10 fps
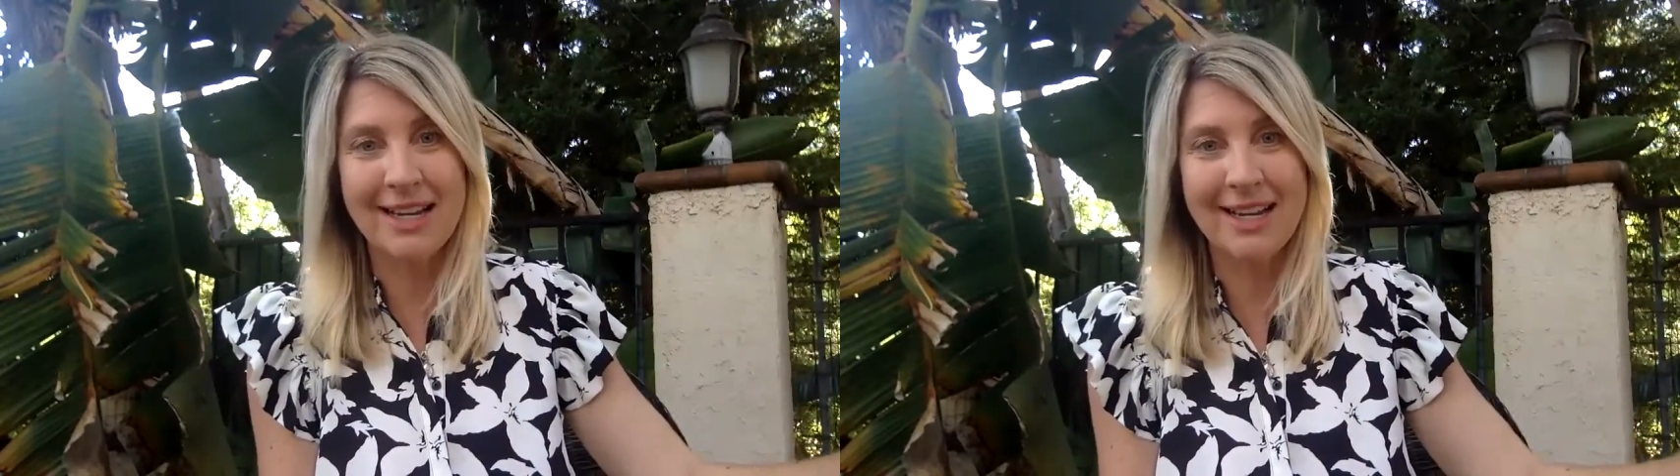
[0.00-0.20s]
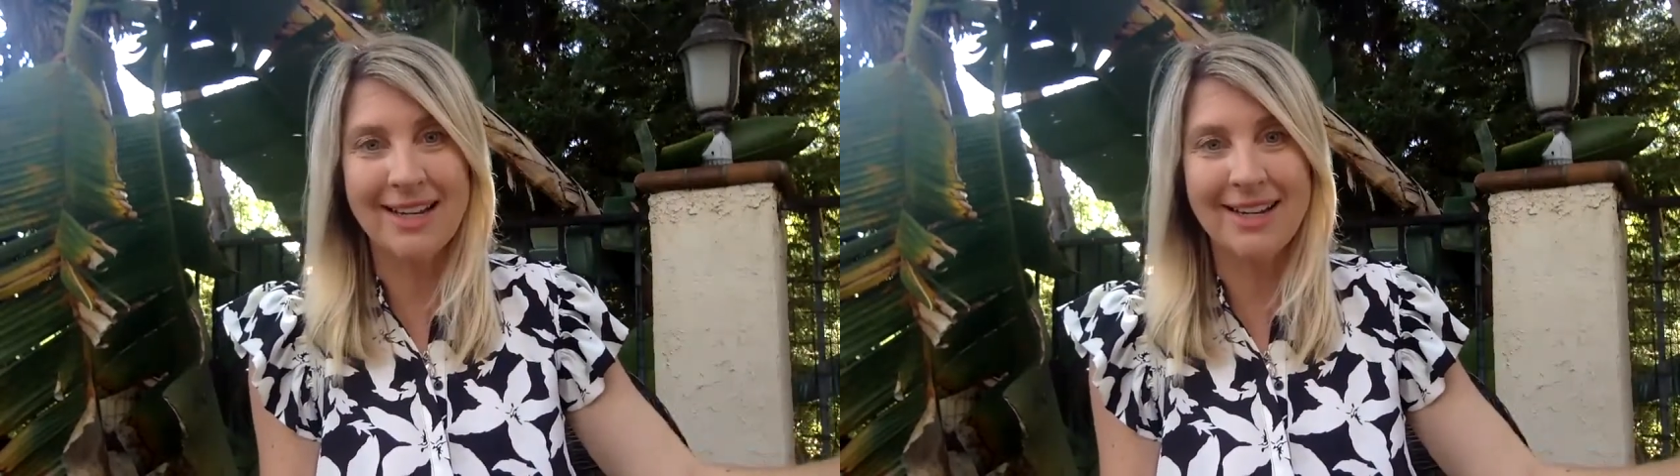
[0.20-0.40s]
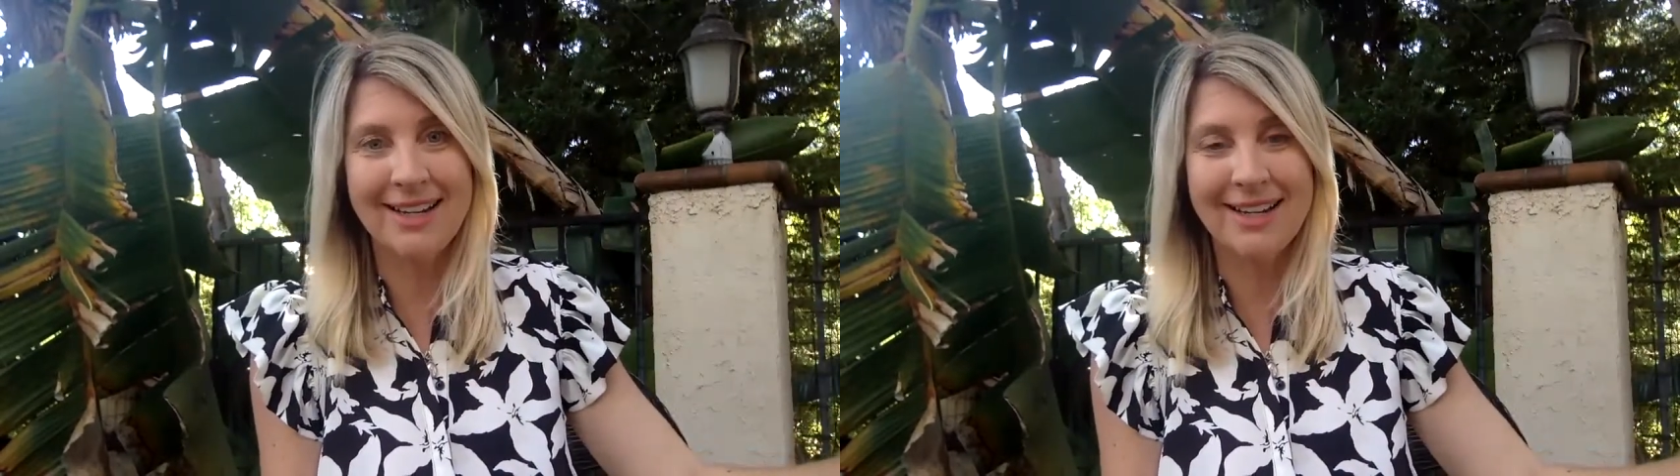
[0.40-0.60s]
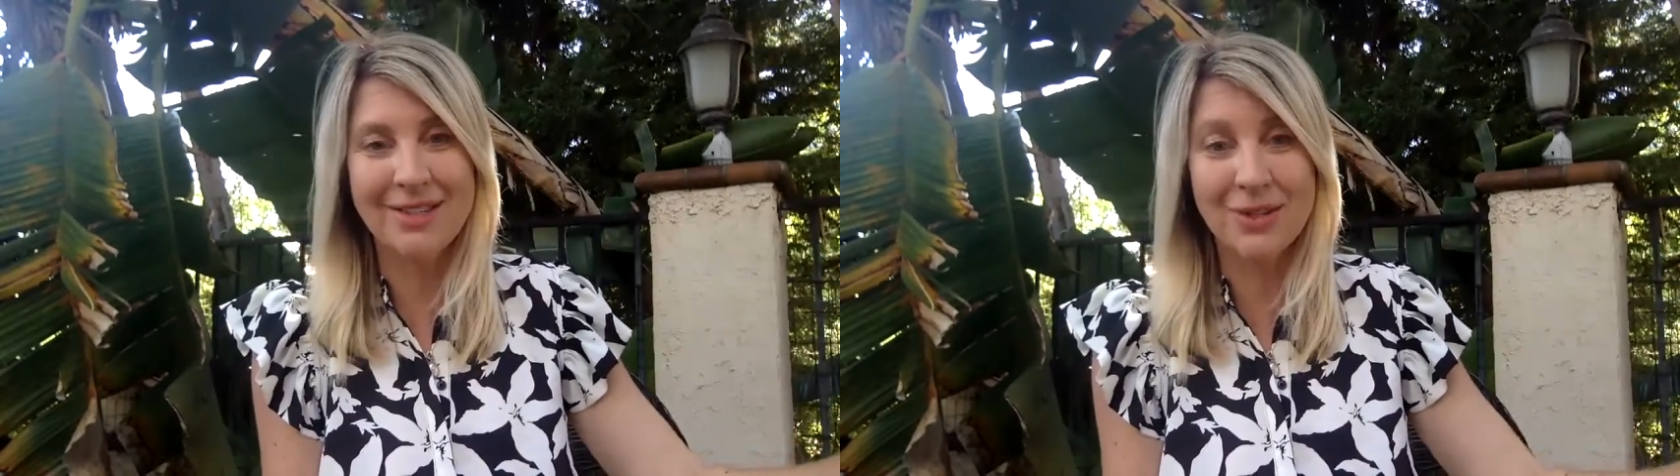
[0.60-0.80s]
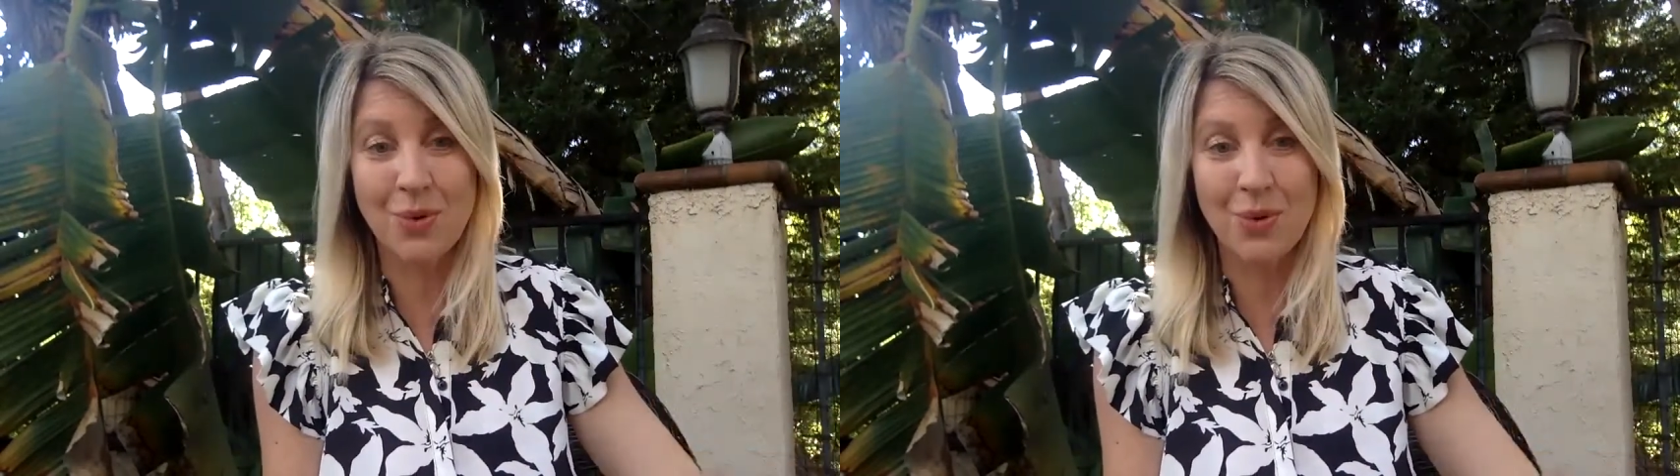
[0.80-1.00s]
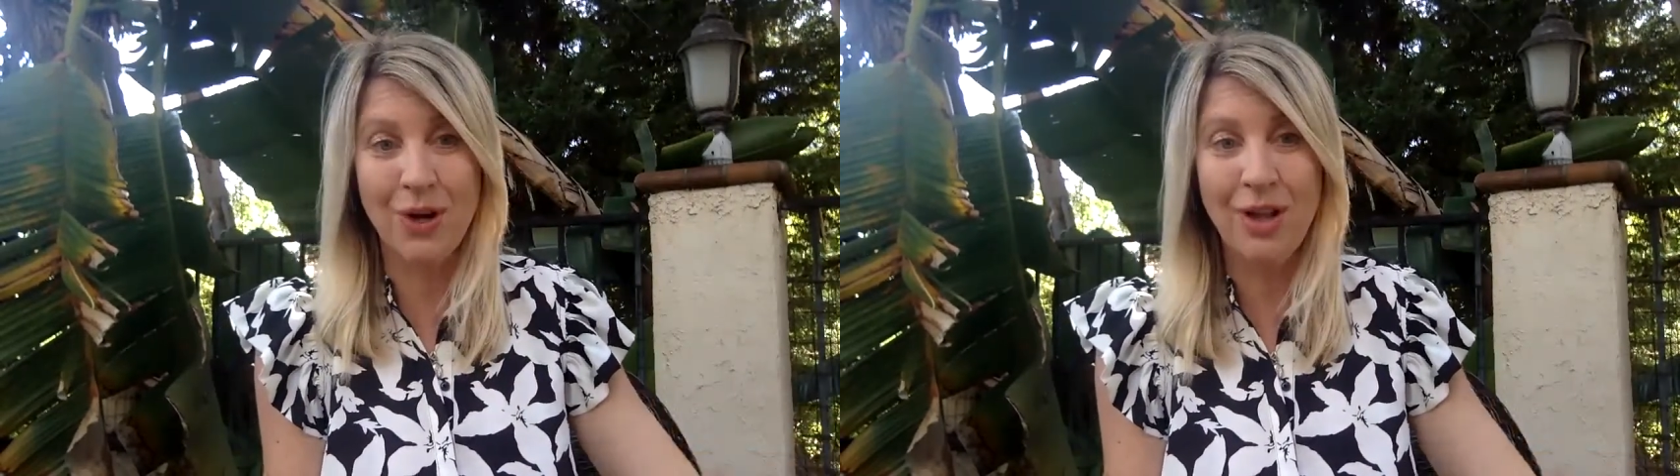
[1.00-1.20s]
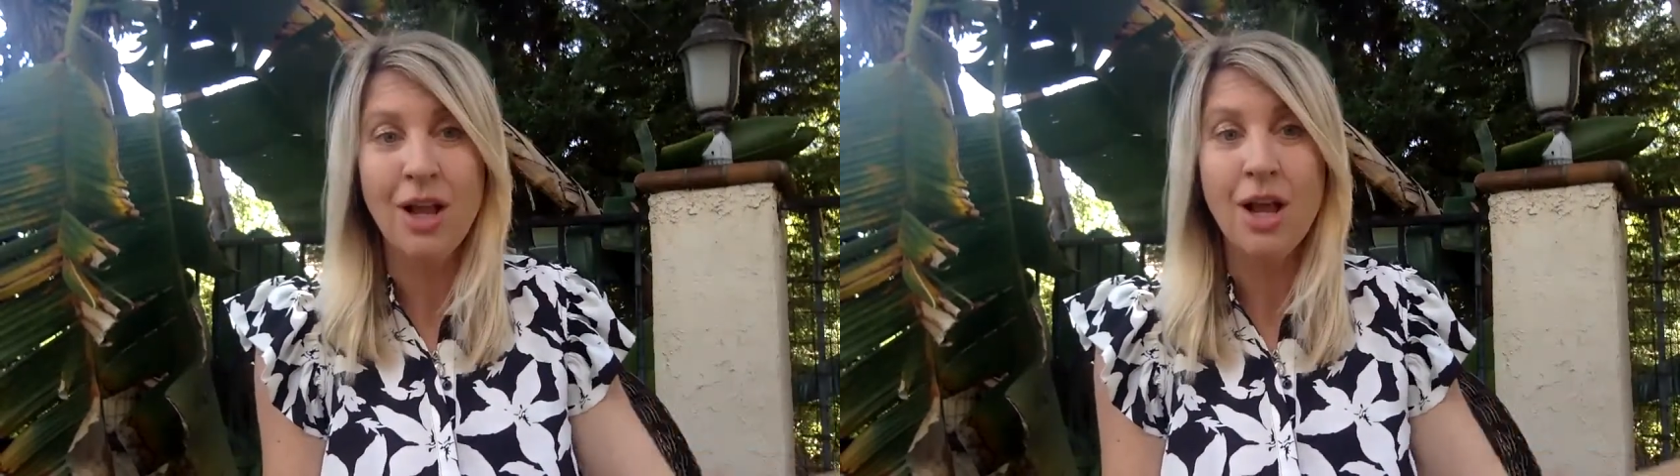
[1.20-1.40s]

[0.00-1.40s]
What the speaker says: in school?